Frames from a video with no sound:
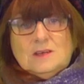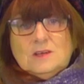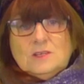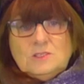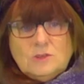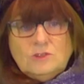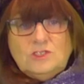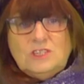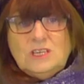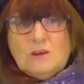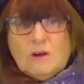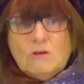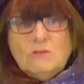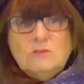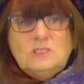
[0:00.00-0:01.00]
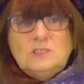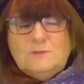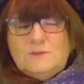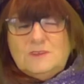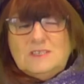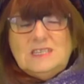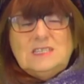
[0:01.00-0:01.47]
So she goes to
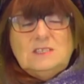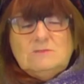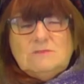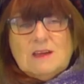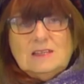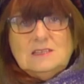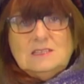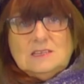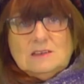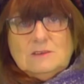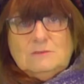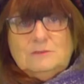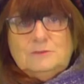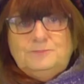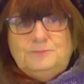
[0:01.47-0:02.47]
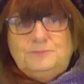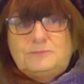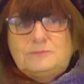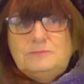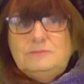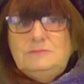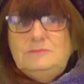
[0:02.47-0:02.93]
visit a relative,
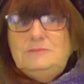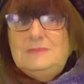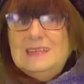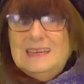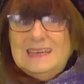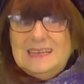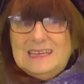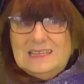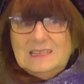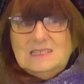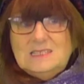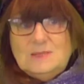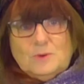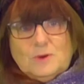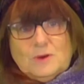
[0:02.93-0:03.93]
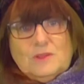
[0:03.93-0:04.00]
Elizabeth.